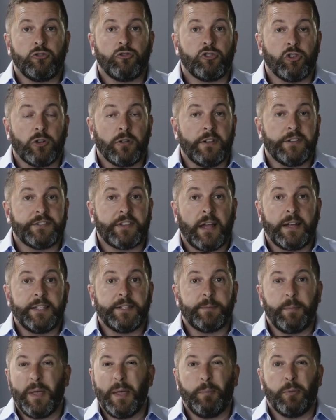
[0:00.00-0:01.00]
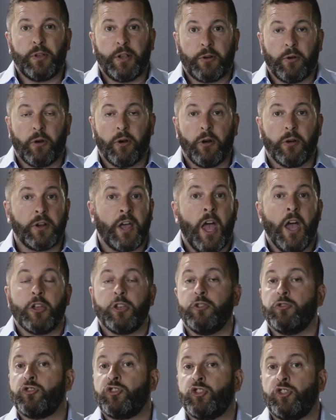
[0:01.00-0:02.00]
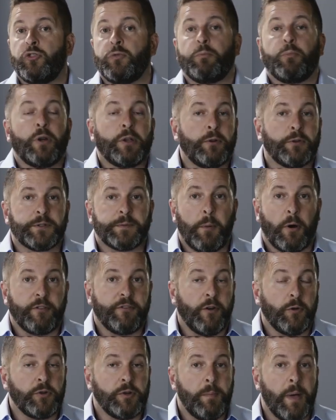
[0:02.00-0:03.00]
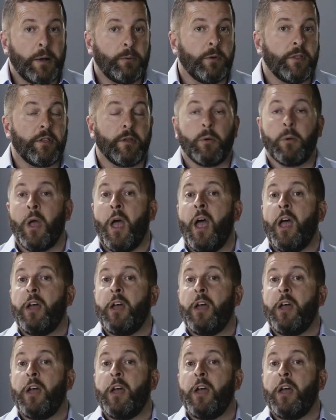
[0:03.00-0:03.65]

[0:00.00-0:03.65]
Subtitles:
journal studies, people had heard you shouldn't bring your smartphone to bed with you.